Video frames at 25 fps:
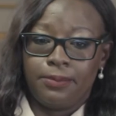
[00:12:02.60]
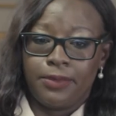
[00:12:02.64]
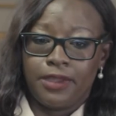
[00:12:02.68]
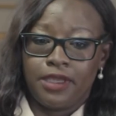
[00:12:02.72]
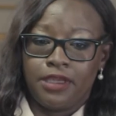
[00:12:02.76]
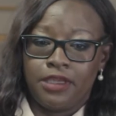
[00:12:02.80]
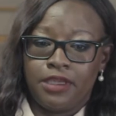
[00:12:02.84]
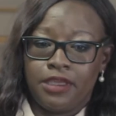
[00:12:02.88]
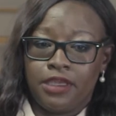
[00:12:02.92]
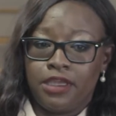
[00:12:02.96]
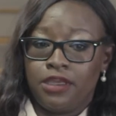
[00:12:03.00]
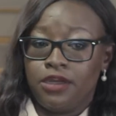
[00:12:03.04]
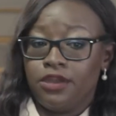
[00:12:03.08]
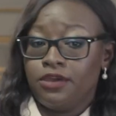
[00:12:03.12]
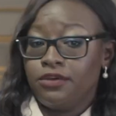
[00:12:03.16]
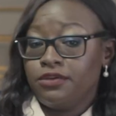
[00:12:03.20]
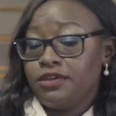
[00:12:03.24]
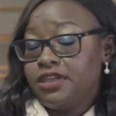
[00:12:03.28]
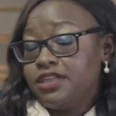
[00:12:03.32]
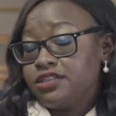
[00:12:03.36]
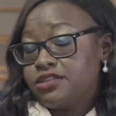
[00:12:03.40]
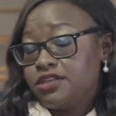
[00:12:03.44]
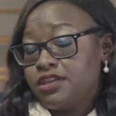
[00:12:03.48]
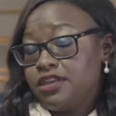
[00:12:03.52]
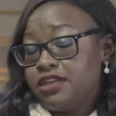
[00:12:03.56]
you know,
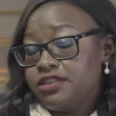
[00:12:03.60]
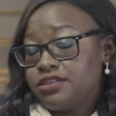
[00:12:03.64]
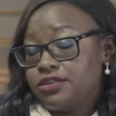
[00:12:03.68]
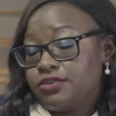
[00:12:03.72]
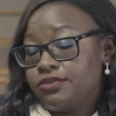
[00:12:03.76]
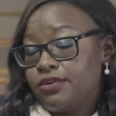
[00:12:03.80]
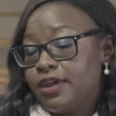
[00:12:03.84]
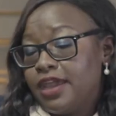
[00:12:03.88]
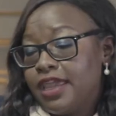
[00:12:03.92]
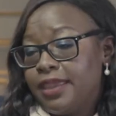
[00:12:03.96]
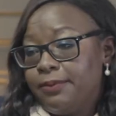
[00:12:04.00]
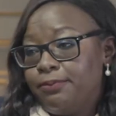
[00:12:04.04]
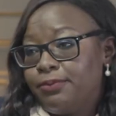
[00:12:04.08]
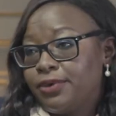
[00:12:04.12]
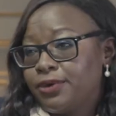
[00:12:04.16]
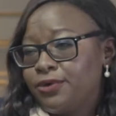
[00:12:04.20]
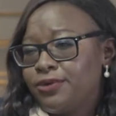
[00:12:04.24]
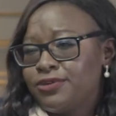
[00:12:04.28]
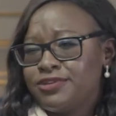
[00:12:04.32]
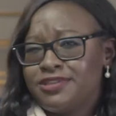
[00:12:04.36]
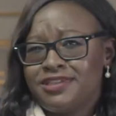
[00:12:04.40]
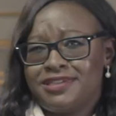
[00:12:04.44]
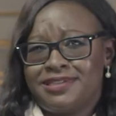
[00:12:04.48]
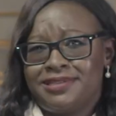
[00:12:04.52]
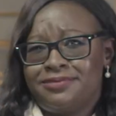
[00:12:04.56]
is great, but
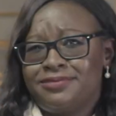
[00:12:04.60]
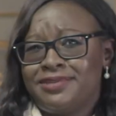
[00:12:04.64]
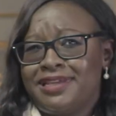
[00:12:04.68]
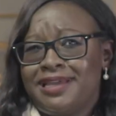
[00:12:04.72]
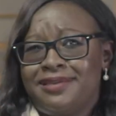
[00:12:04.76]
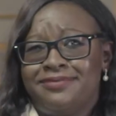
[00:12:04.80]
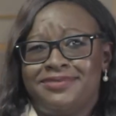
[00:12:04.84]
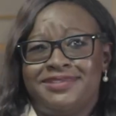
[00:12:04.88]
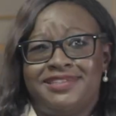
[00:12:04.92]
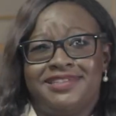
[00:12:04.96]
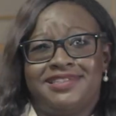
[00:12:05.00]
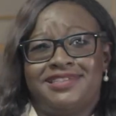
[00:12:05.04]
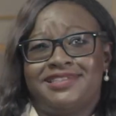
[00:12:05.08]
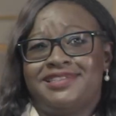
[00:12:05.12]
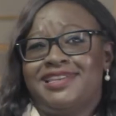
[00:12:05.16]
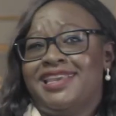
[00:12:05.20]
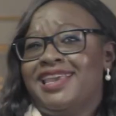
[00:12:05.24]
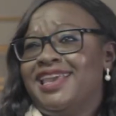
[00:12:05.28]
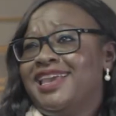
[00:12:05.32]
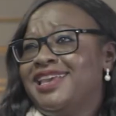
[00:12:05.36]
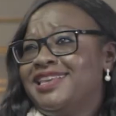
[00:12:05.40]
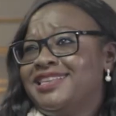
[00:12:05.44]
also sometimes just